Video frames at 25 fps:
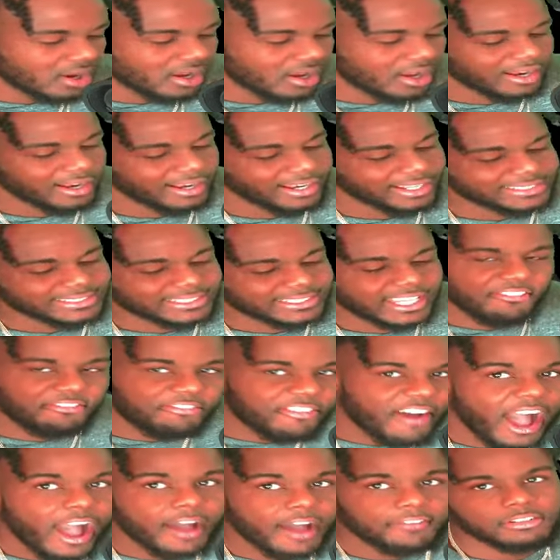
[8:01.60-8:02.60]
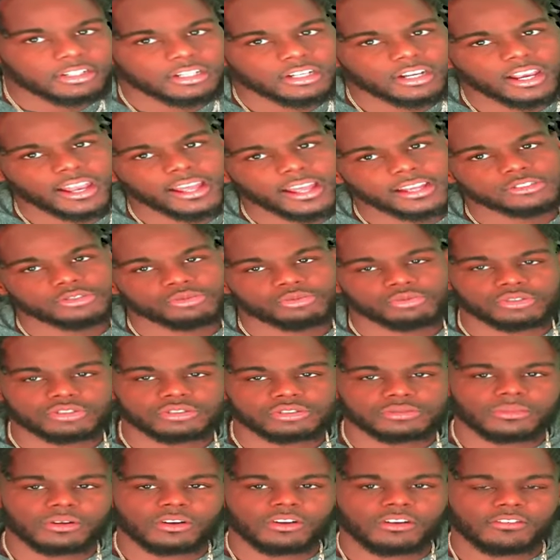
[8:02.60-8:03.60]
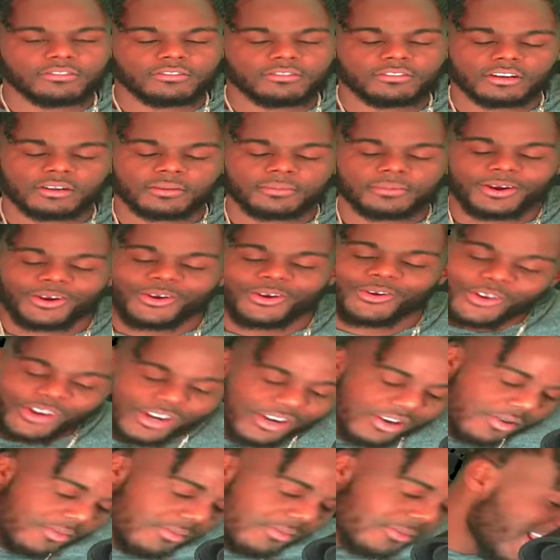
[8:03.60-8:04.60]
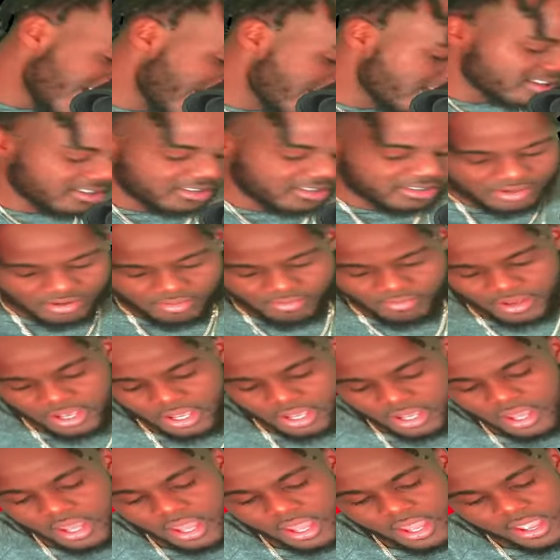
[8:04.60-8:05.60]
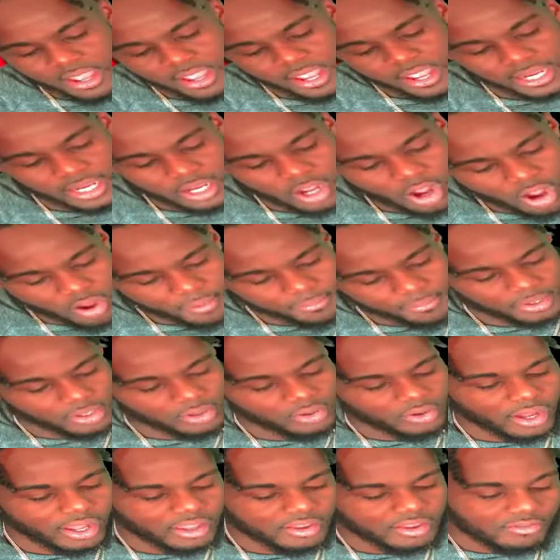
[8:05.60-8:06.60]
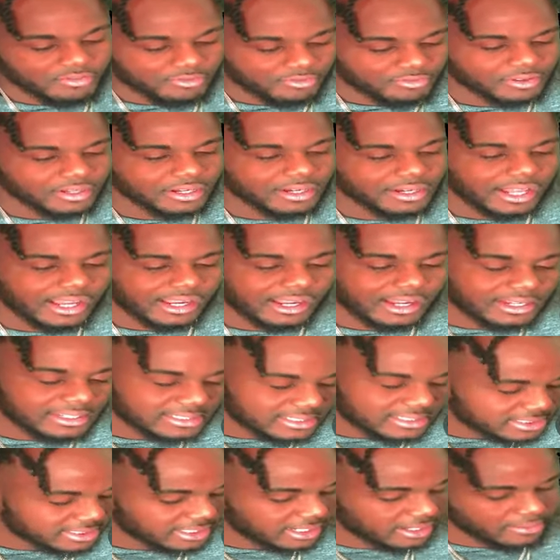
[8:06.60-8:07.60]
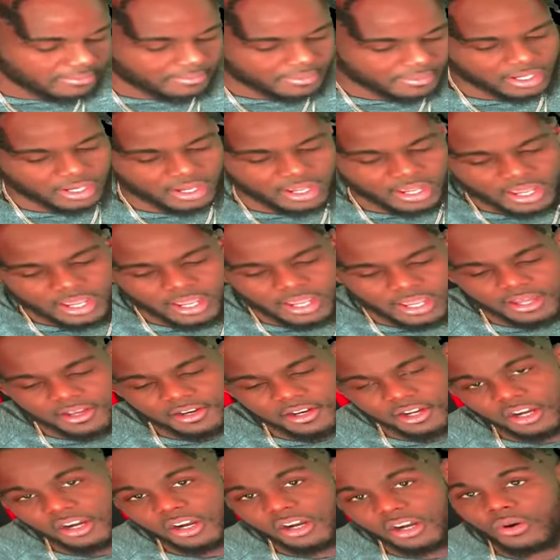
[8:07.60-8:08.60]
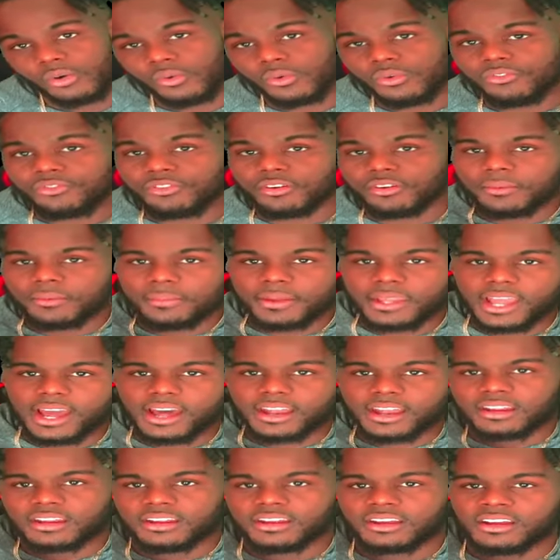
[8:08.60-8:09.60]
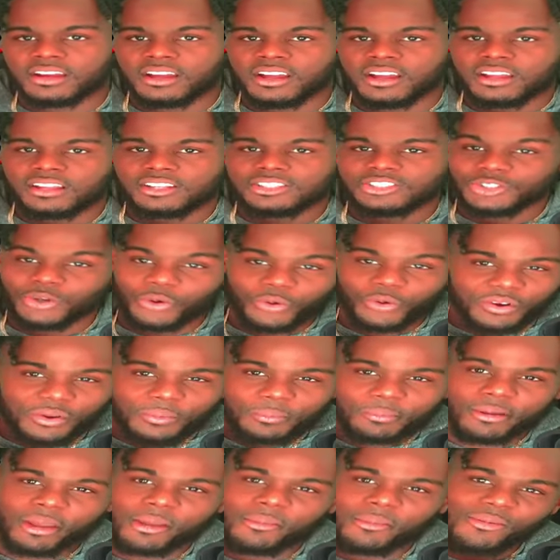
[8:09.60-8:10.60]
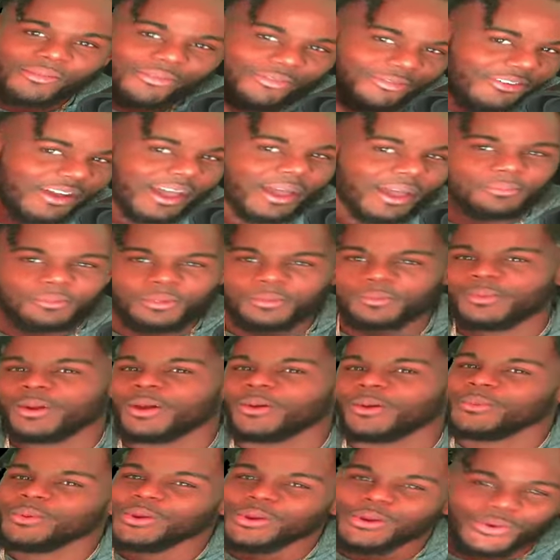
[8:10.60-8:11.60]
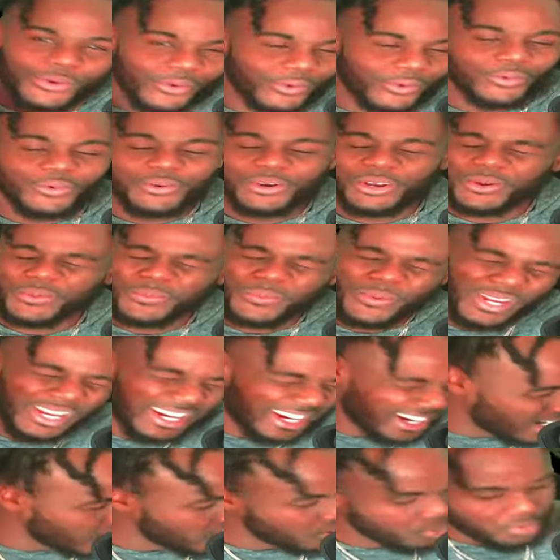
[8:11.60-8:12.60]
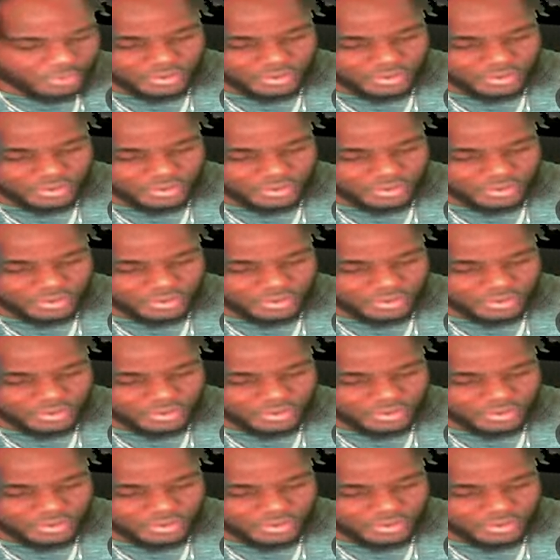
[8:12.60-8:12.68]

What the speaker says: Let's get 500 likes on the log. Run them likes up, man. And comment below how you feeling, like I said, man. And we finna be out of here. Join the baby family, man. We growing and we going.